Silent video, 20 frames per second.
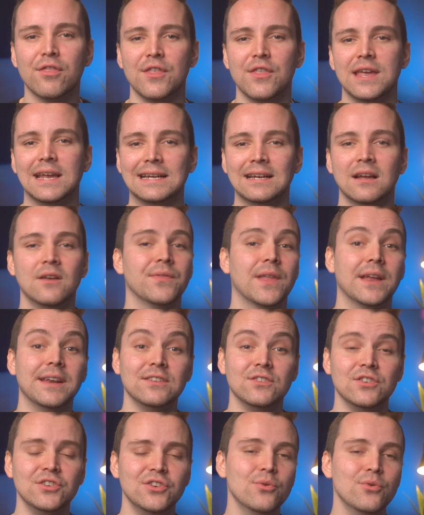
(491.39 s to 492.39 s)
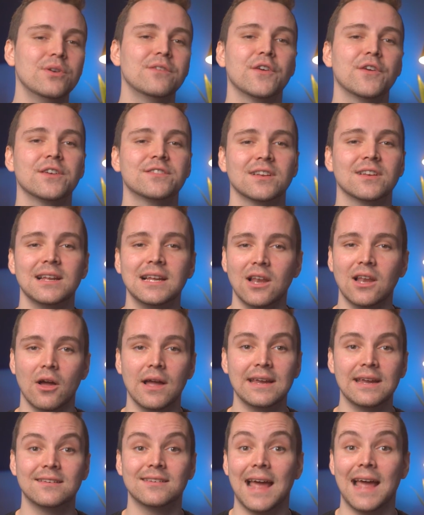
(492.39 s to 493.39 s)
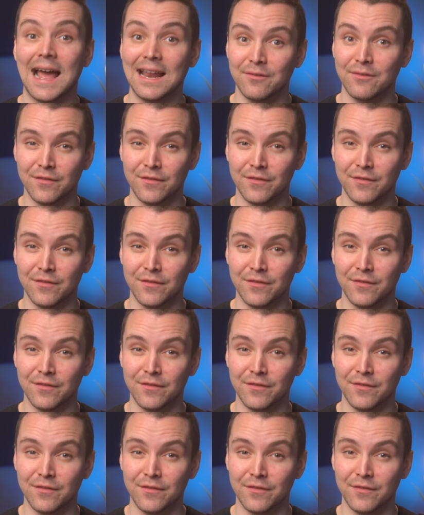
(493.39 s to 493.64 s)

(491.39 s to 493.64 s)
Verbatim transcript: thing that is universally liked and